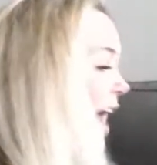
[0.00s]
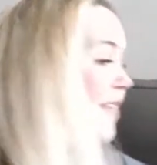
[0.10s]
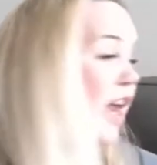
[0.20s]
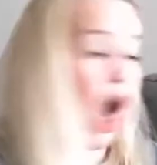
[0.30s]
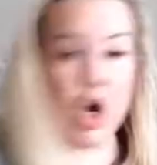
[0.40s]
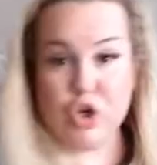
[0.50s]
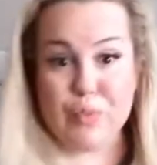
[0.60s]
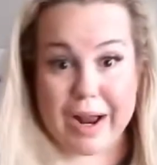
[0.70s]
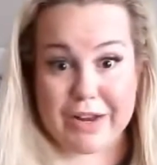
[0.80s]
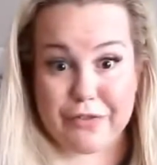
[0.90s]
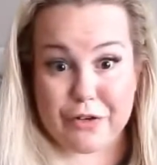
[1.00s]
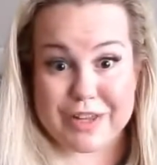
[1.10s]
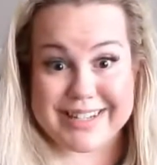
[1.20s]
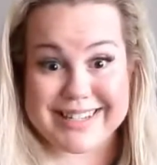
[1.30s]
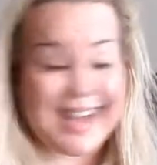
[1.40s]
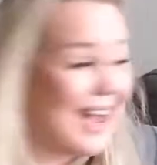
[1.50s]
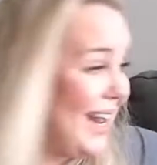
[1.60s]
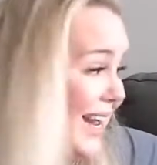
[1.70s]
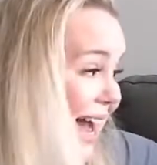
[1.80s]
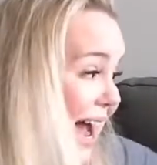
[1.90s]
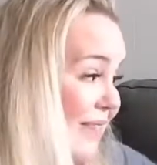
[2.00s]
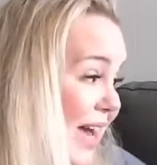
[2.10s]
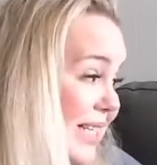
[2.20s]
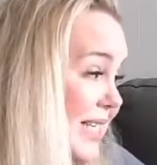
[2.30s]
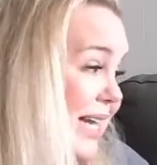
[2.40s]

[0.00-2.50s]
And then are you ready for this sign? I've not